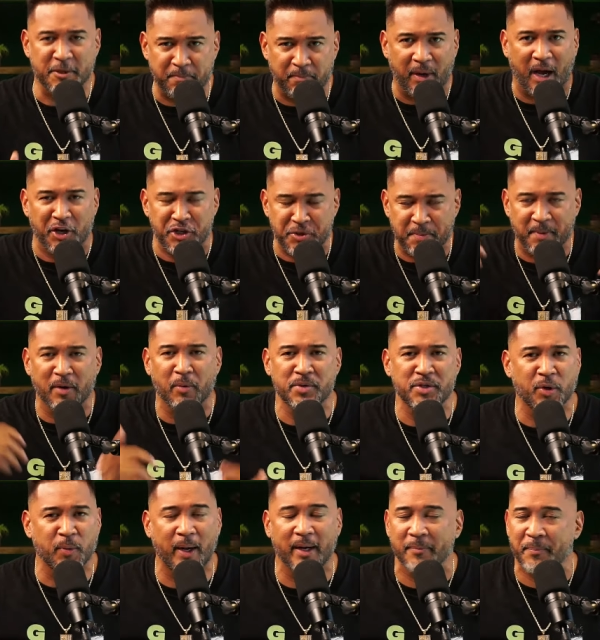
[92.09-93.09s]
This entrepreneur was a
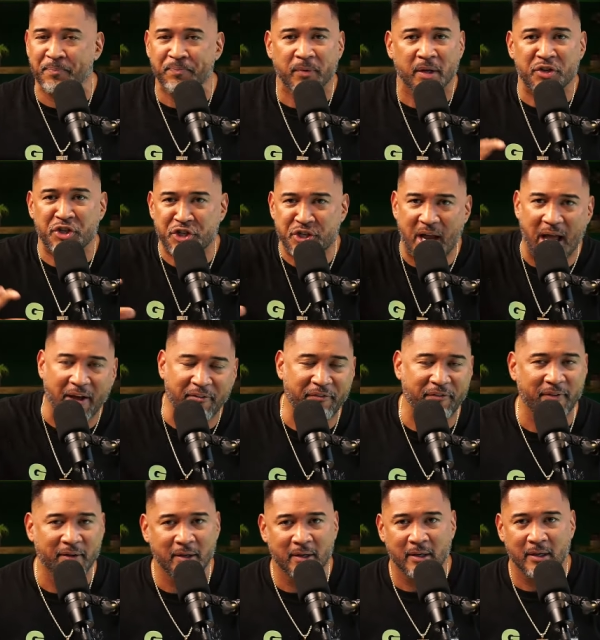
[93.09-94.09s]
great chef.
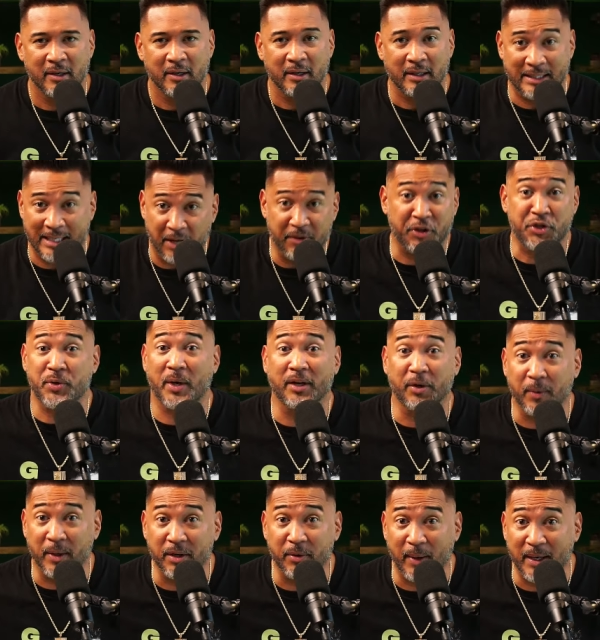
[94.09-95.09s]
Now they're trying to
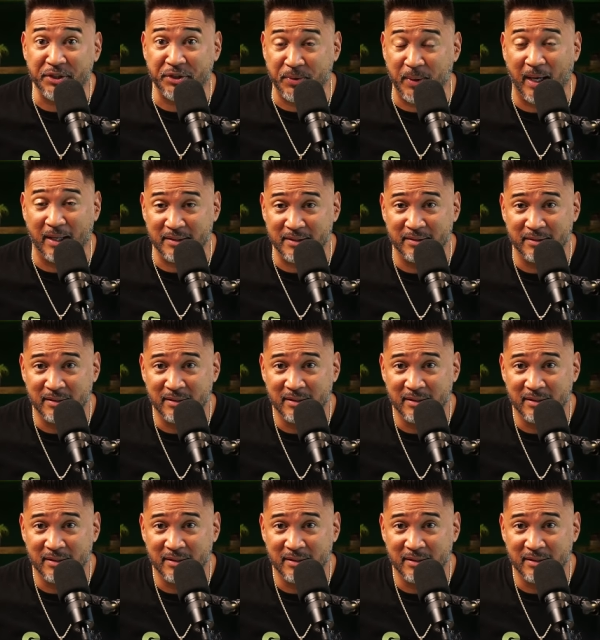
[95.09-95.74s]
run a restaurant.